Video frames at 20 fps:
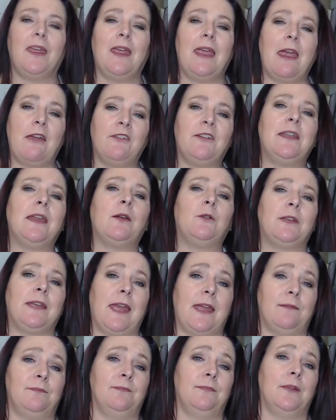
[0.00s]
Every now and
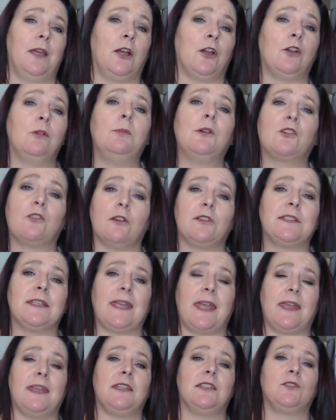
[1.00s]
again, I come across a
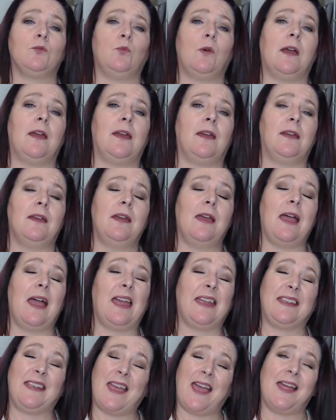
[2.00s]
case where
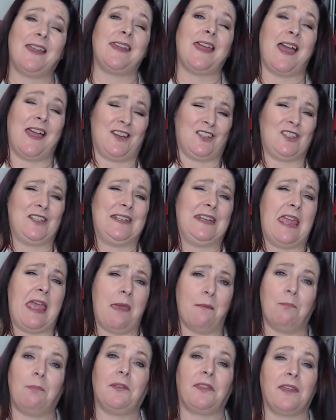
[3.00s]
I can actually
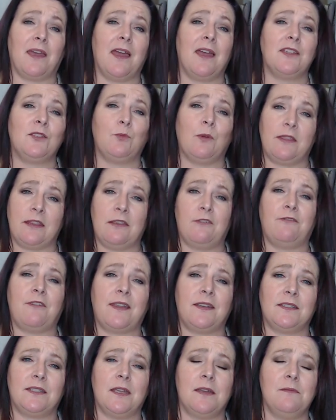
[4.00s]
empathise with the
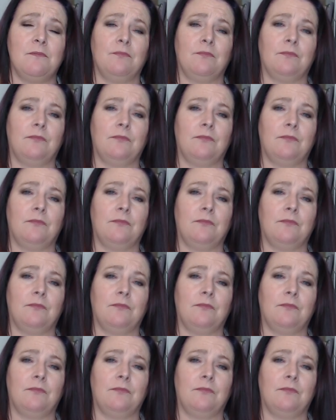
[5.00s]
offender.